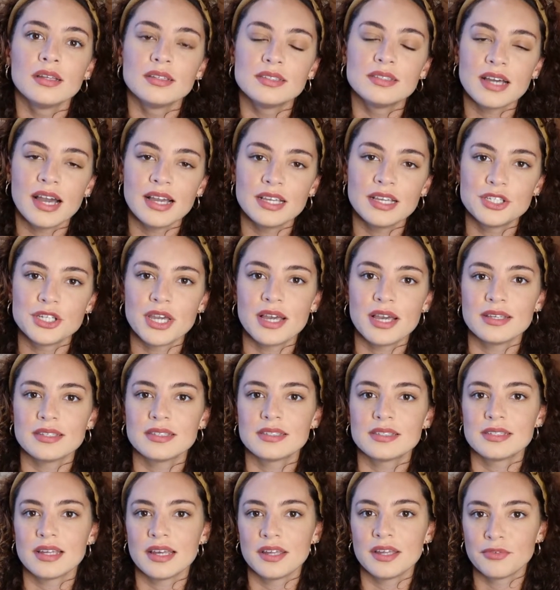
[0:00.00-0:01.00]

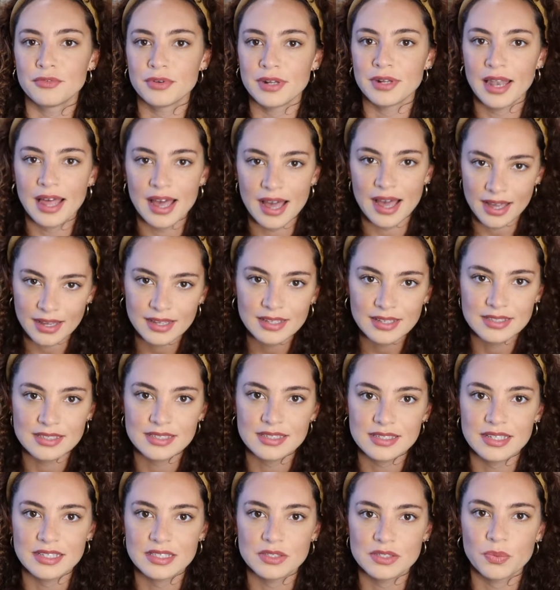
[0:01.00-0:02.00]
digest and
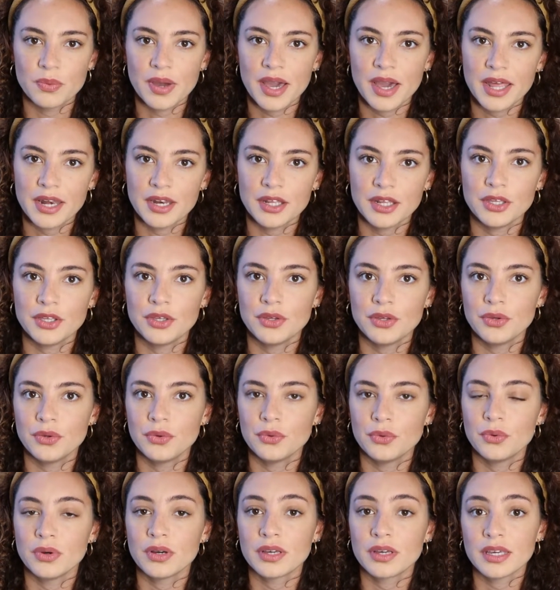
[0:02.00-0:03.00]
relax. It's when
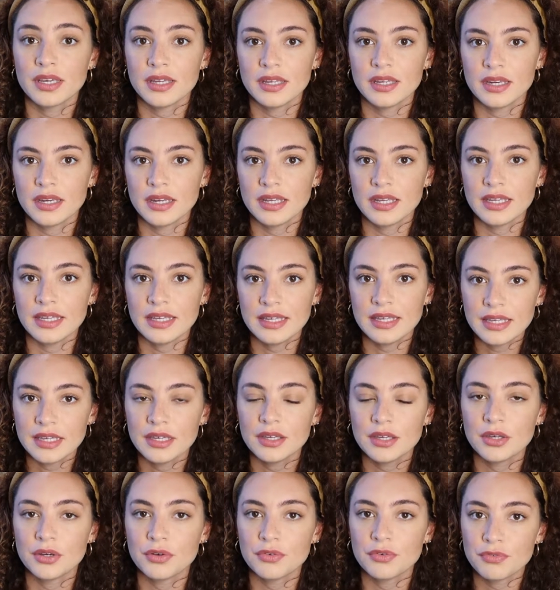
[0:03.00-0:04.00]
you can
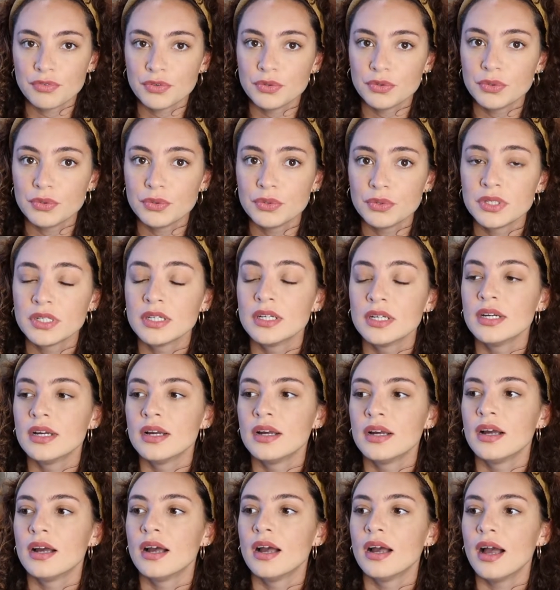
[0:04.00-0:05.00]
eat your food
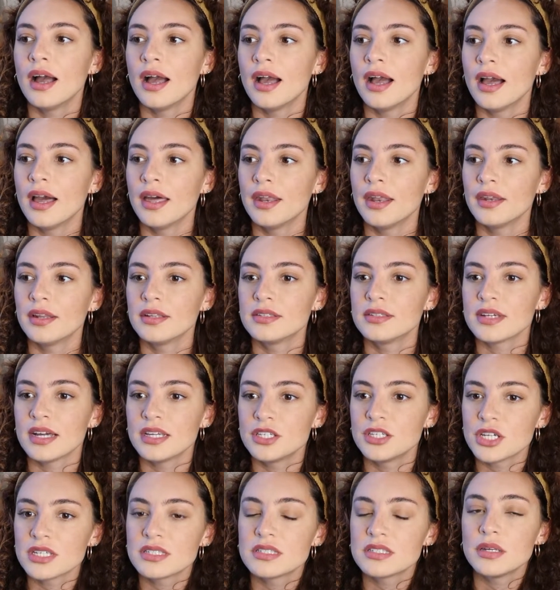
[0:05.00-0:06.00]
and
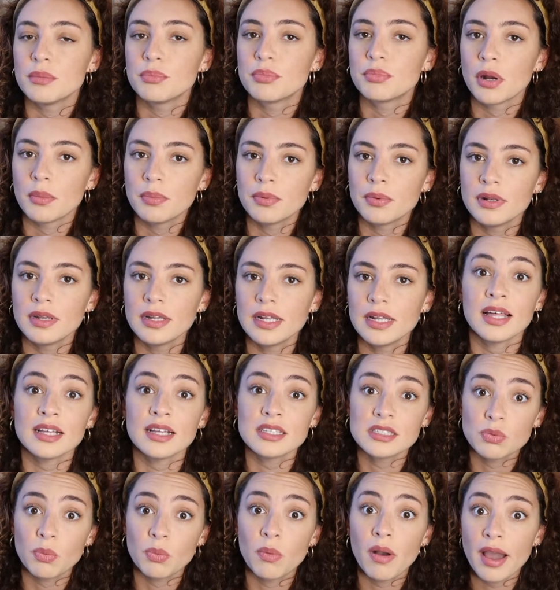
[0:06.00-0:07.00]
digest it properly.
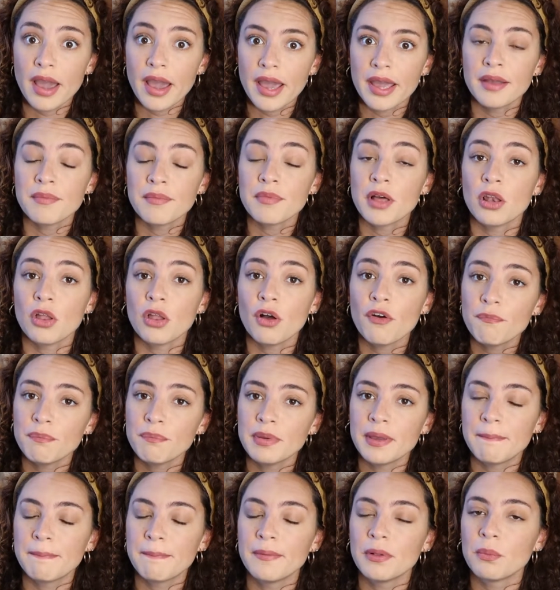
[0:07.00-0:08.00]
That's why a lot of
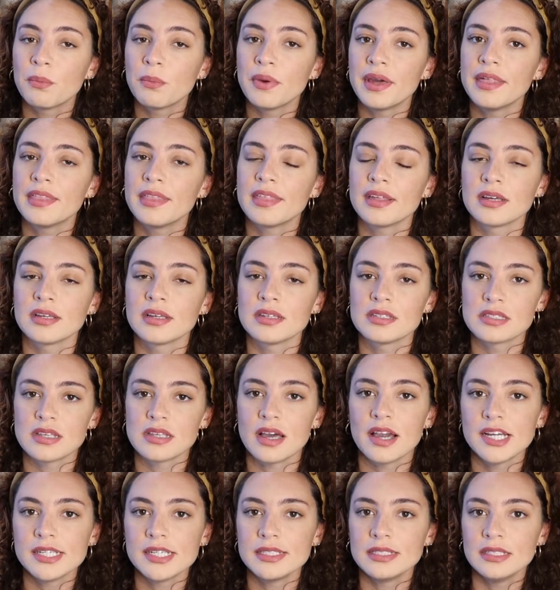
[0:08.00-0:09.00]
people with
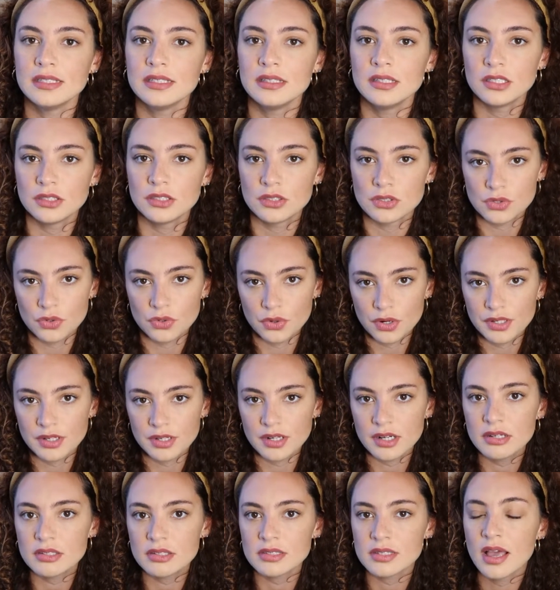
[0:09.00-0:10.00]
anxiety
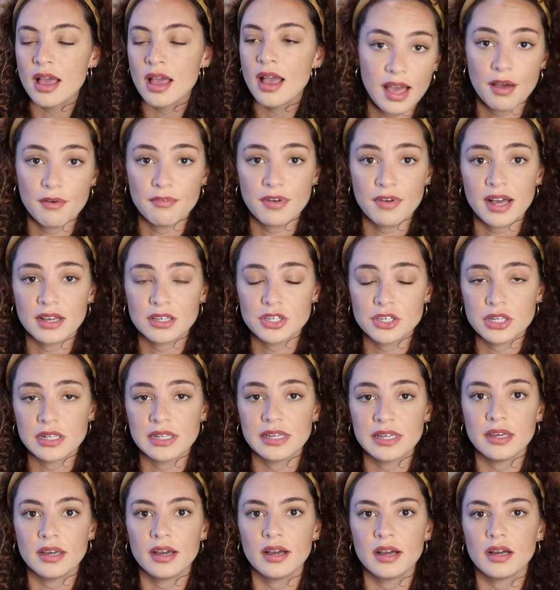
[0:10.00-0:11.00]
disorders have
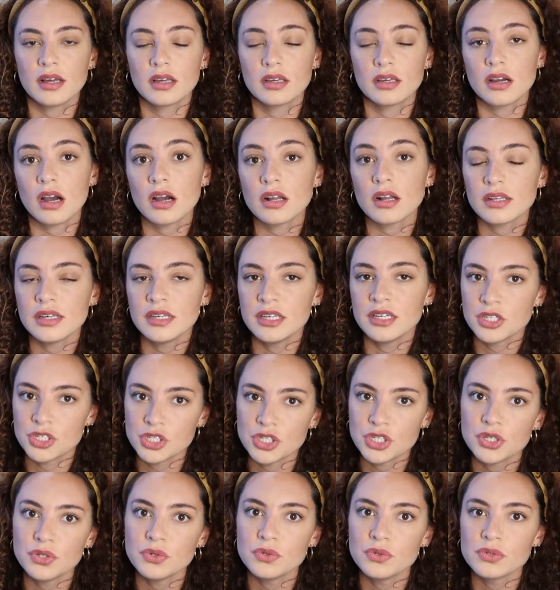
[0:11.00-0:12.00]
actually gut
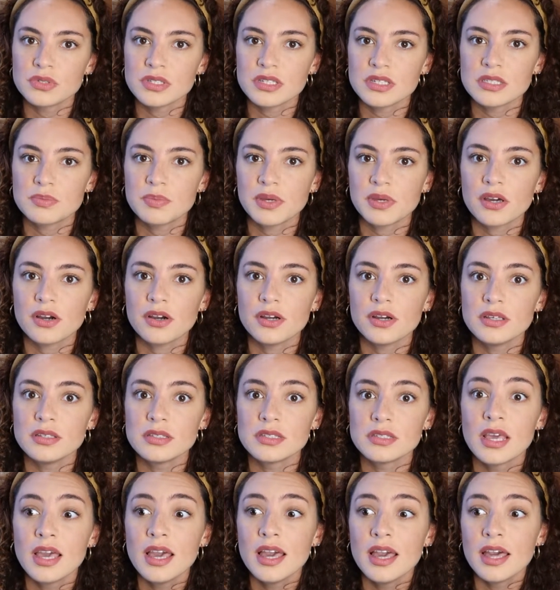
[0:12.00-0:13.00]
issues. It's
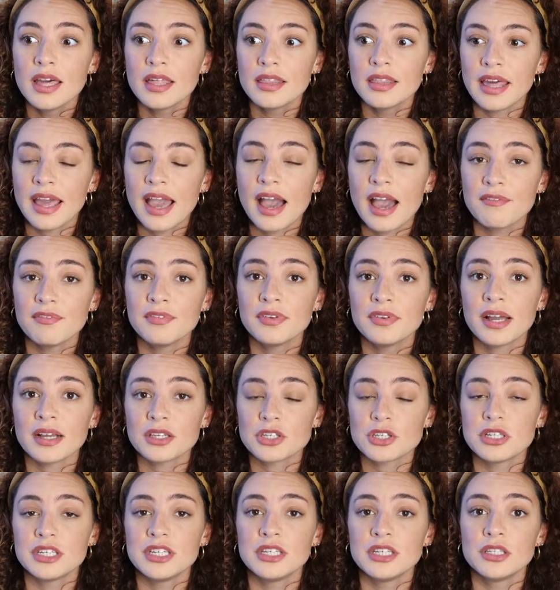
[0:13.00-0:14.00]
because they haven't
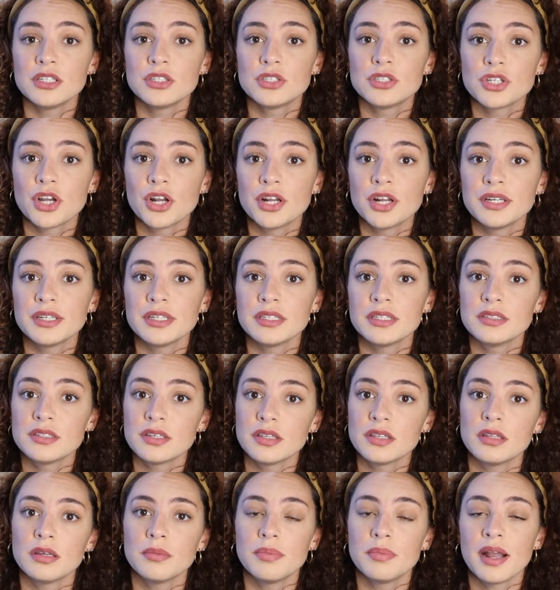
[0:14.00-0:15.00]
actually turned
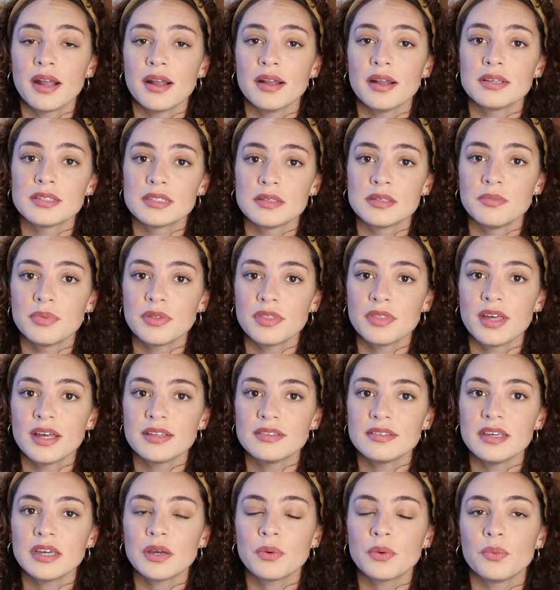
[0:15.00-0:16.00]
into the
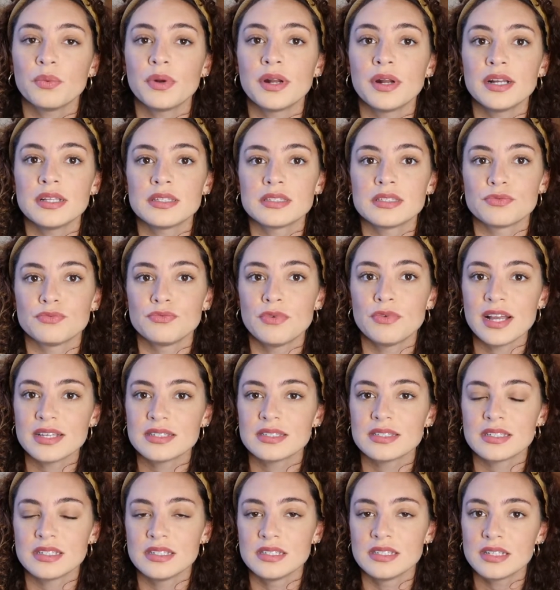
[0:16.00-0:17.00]
parasympathetic, where it's
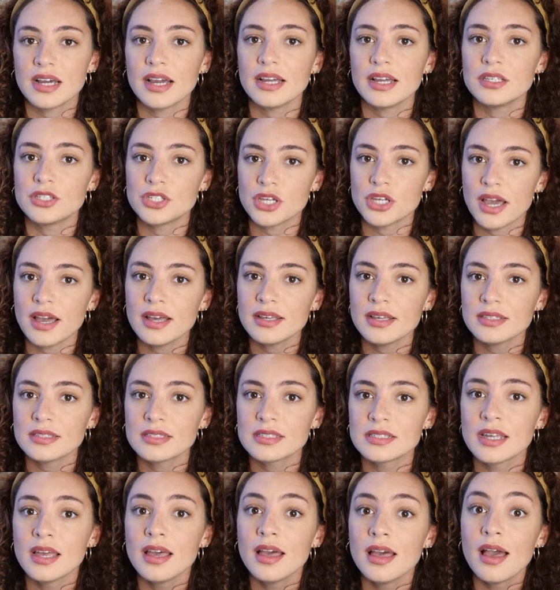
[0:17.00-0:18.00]
rest and
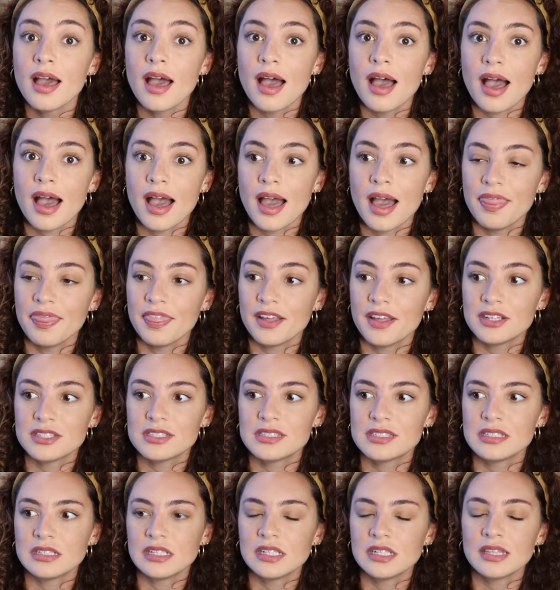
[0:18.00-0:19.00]
digest, and they're
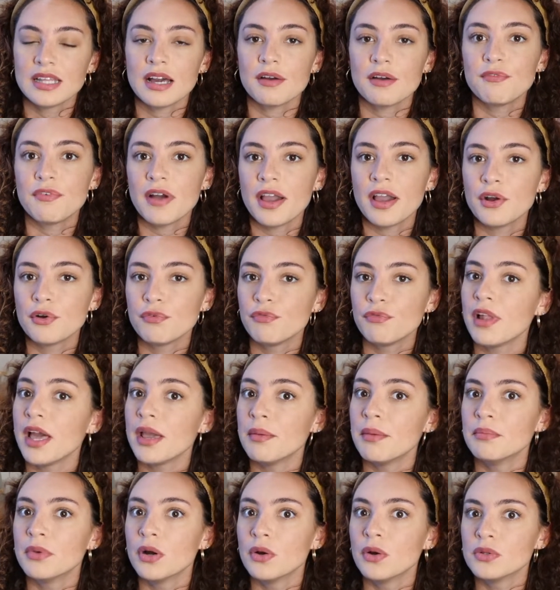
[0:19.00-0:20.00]
still in that fight or
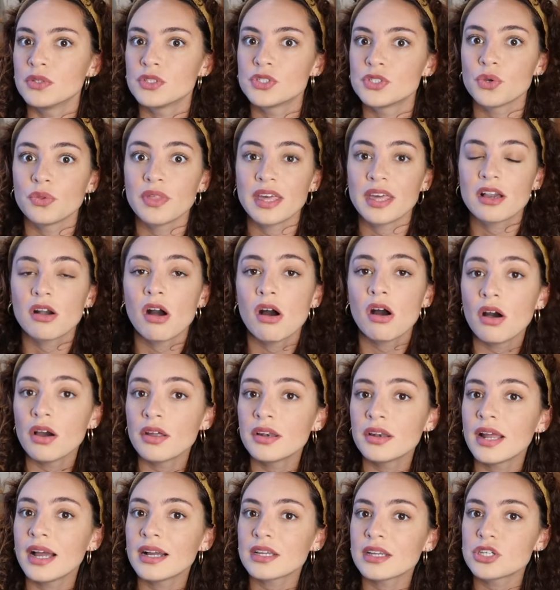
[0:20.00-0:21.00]
flight mode, so they
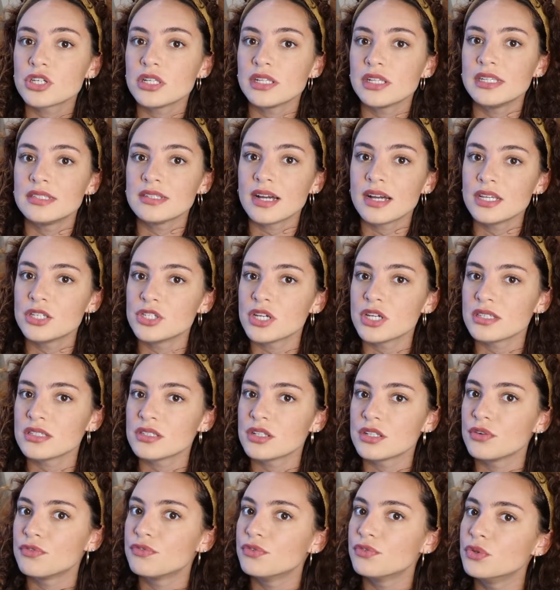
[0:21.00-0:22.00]
can't actually digest
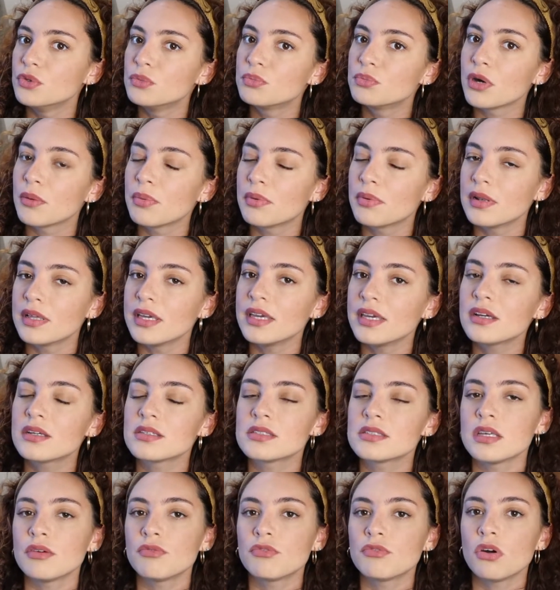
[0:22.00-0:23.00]
their food properly
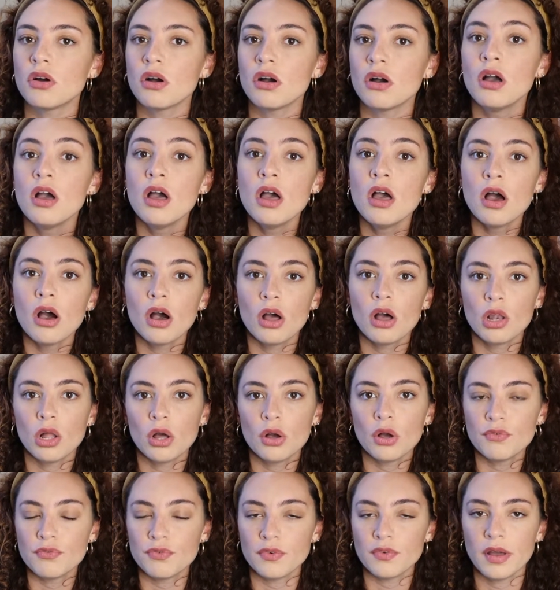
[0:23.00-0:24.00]
because they've got a
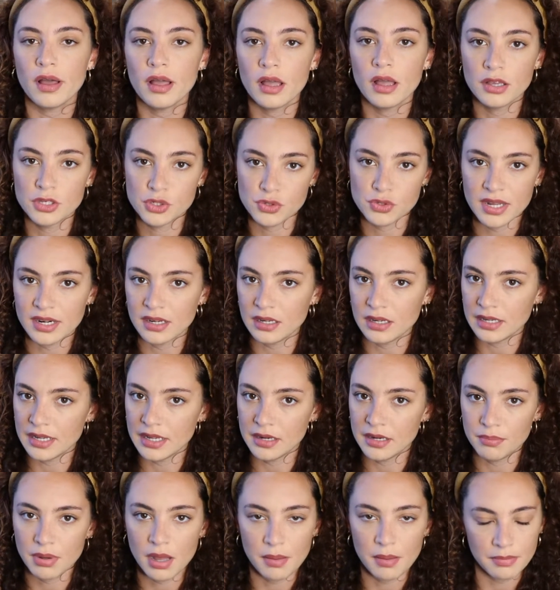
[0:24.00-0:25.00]
lot of
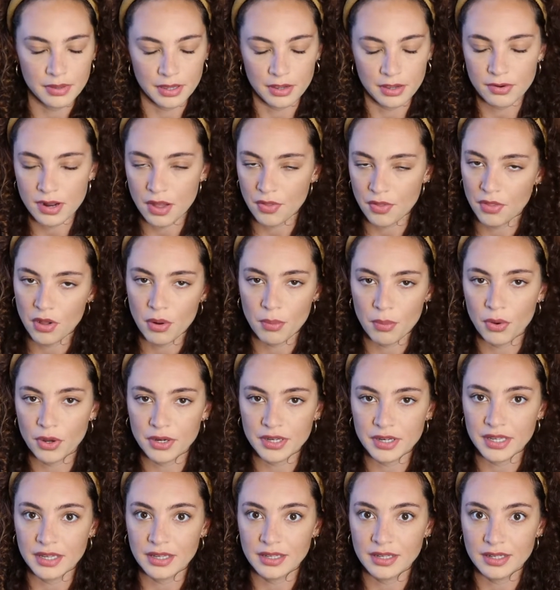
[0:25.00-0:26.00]
adrenaline pumping around their
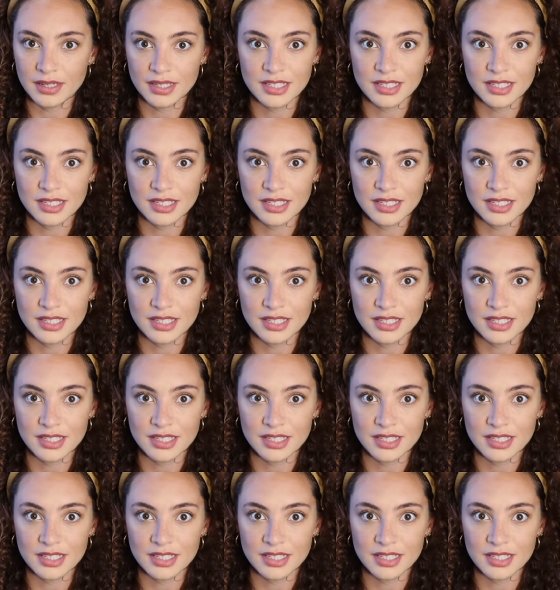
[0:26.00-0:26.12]
body.